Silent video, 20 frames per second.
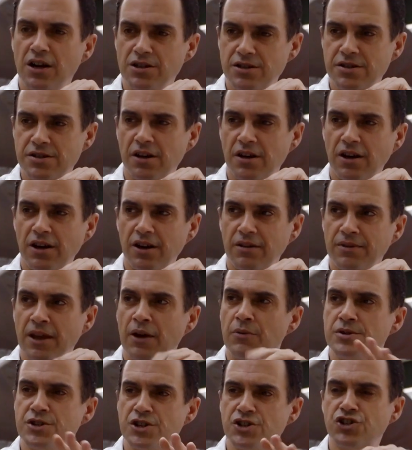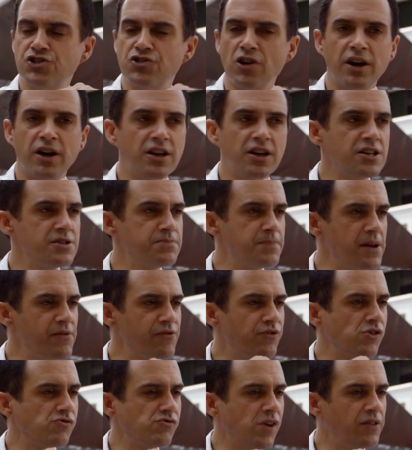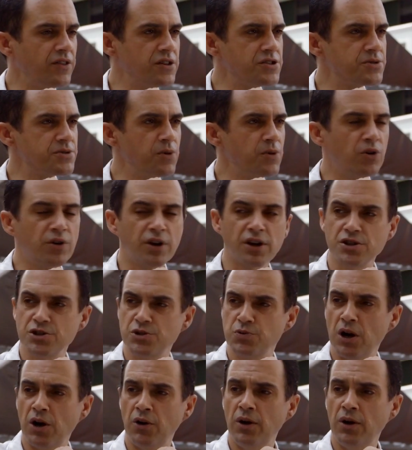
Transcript: last no, night. Good that boy. was his training. He's been for a run this morning as yeah.